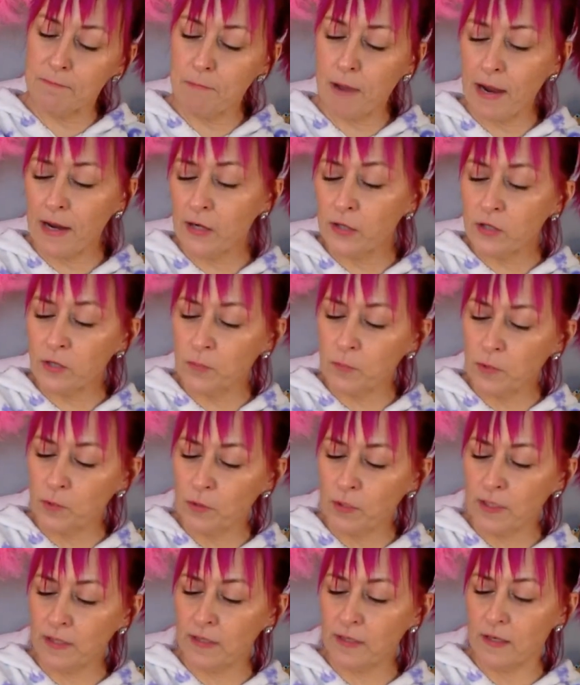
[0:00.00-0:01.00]
He
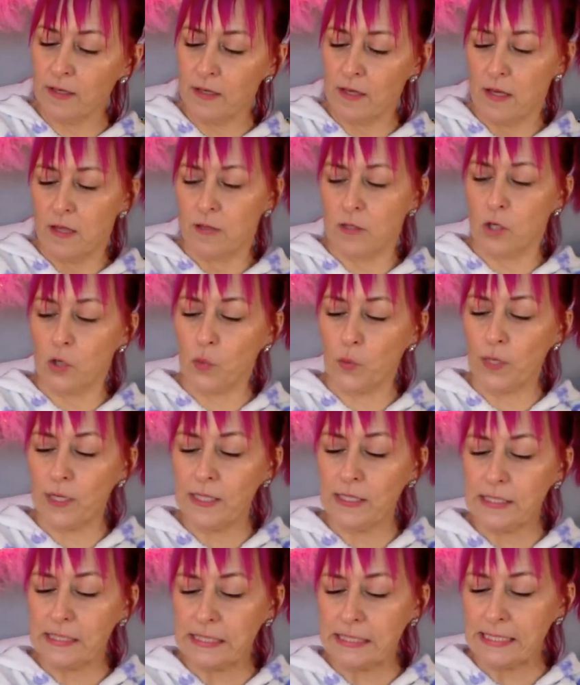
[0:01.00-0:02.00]
admired the beauty
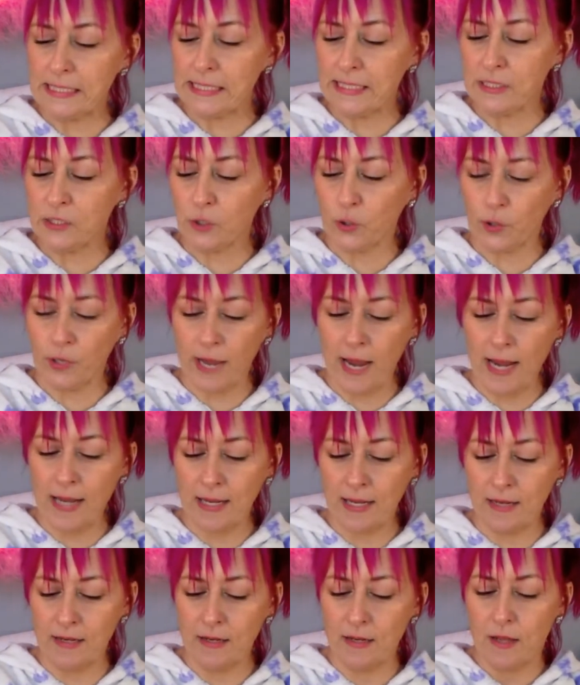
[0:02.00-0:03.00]
the green seeds
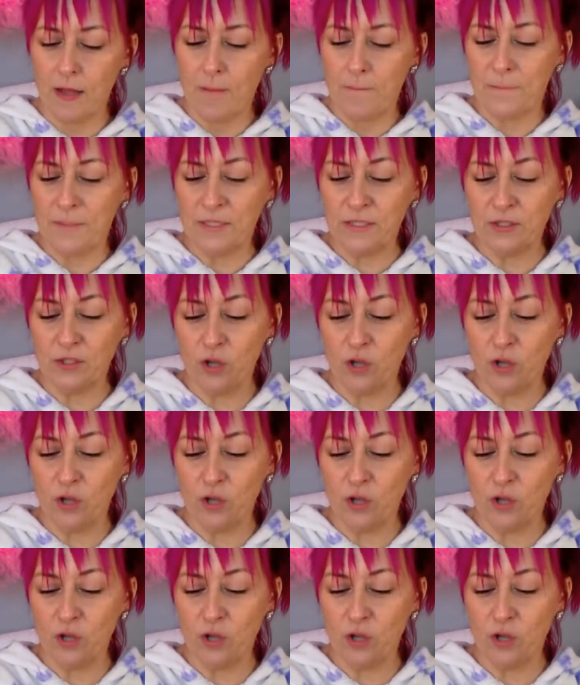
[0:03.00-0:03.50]
created,